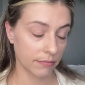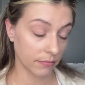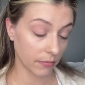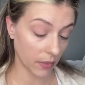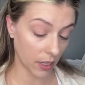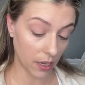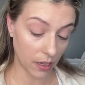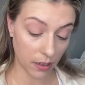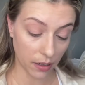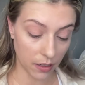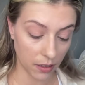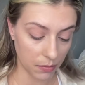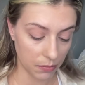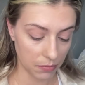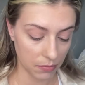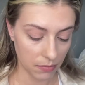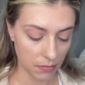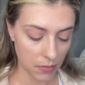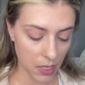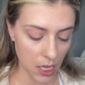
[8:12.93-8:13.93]
I don't know.
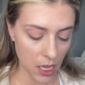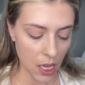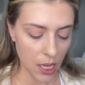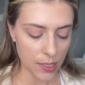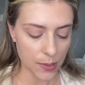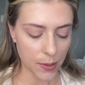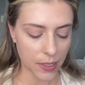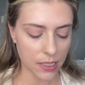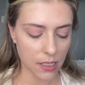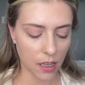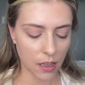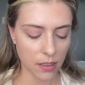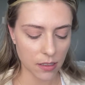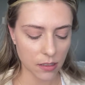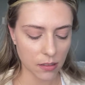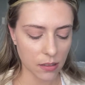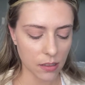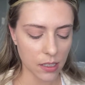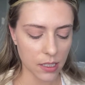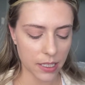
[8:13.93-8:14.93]
So I saw this
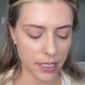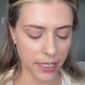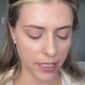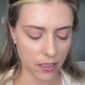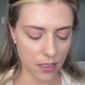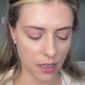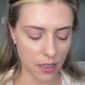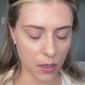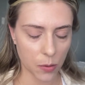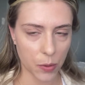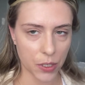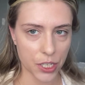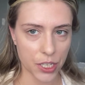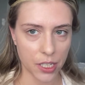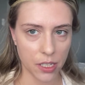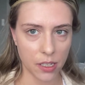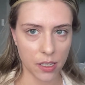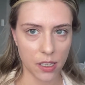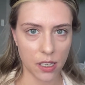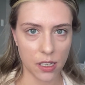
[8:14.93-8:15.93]
girl on TikTok where
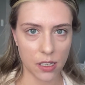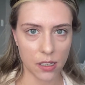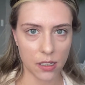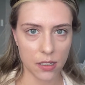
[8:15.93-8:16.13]
she